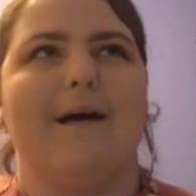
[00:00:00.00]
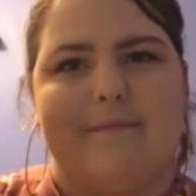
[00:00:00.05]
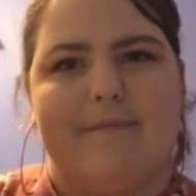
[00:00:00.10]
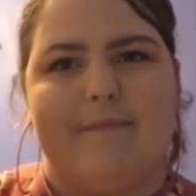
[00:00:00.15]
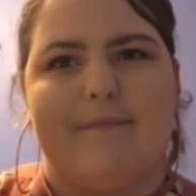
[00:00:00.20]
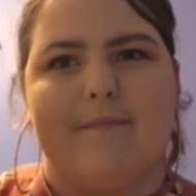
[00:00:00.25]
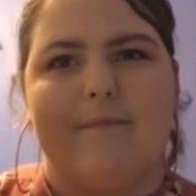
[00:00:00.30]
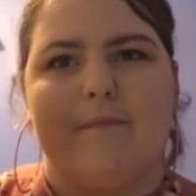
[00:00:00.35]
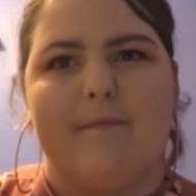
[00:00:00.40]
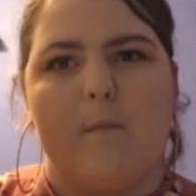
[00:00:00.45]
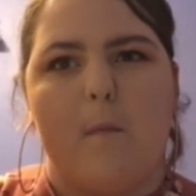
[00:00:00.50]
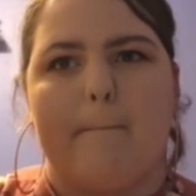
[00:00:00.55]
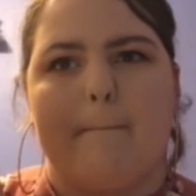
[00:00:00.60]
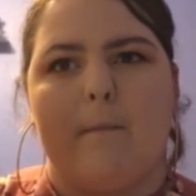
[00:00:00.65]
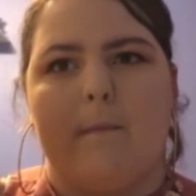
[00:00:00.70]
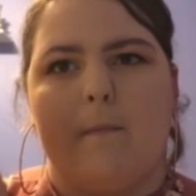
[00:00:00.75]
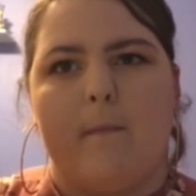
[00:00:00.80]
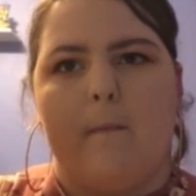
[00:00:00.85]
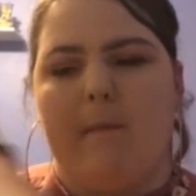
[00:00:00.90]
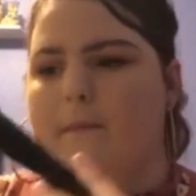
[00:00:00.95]
Bronzer from
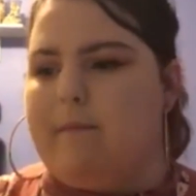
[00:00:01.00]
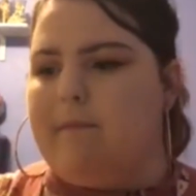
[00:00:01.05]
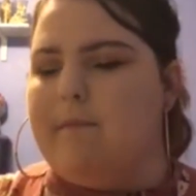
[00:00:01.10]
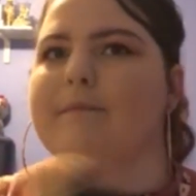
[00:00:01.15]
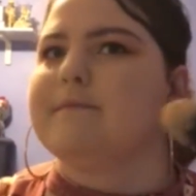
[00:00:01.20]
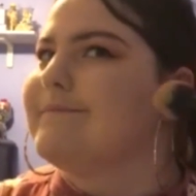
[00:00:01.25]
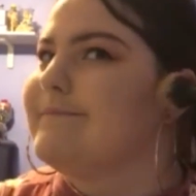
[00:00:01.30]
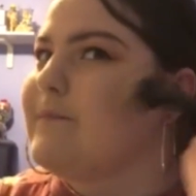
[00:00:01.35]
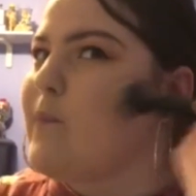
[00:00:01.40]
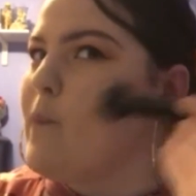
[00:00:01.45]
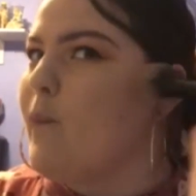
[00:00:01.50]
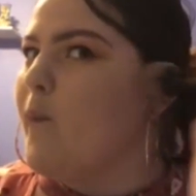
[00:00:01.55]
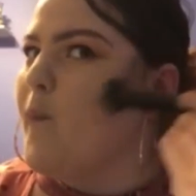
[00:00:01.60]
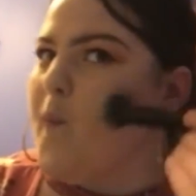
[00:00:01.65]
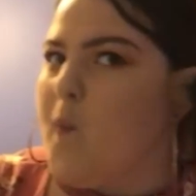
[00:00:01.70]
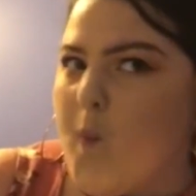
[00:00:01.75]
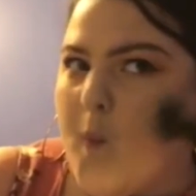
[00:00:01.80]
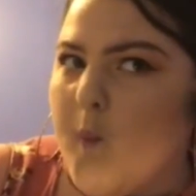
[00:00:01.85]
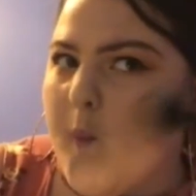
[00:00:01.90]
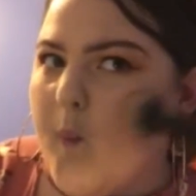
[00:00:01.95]
Physicians
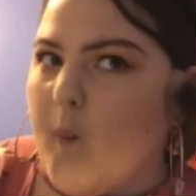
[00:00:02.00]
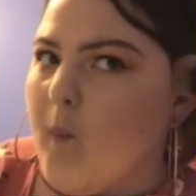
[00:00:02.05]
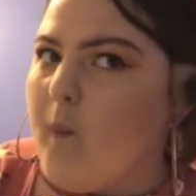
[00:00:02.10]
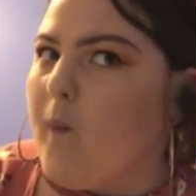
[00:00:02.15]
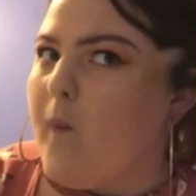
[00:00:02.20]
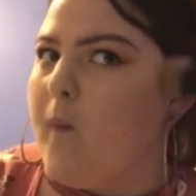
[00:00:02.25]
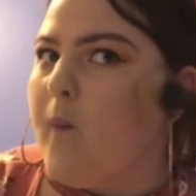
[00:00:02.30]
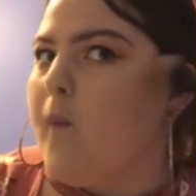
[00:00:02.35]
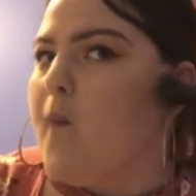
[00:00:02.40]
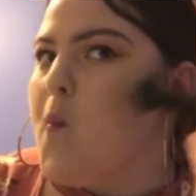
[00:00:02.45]
Formula. It works